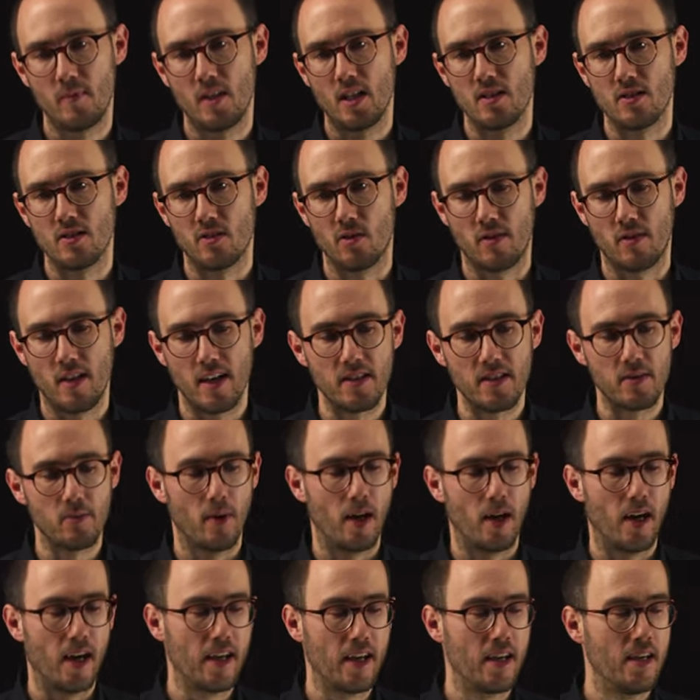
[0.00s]
So that's
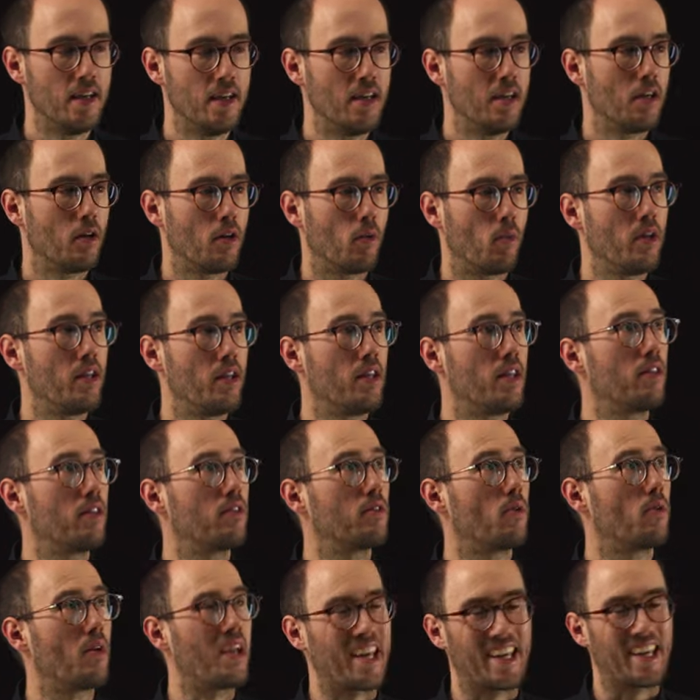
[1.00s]
why we need
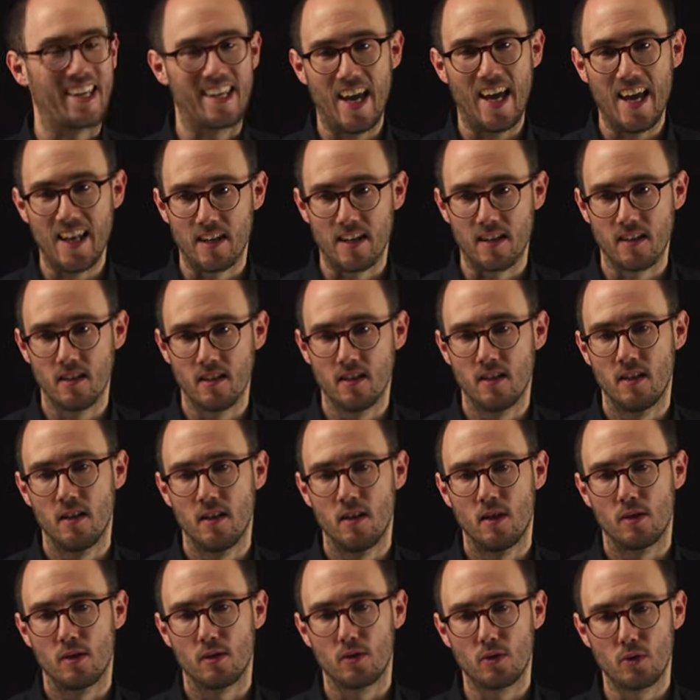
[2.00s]
to again
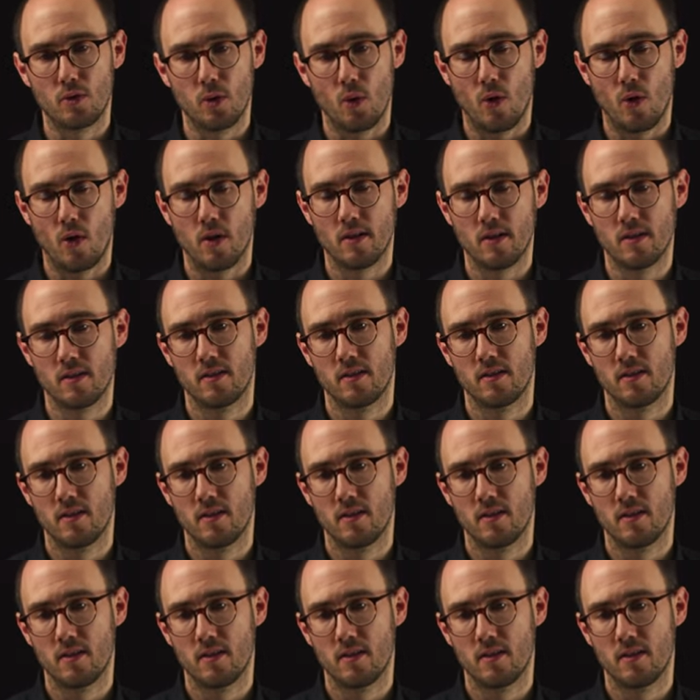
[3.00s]
talk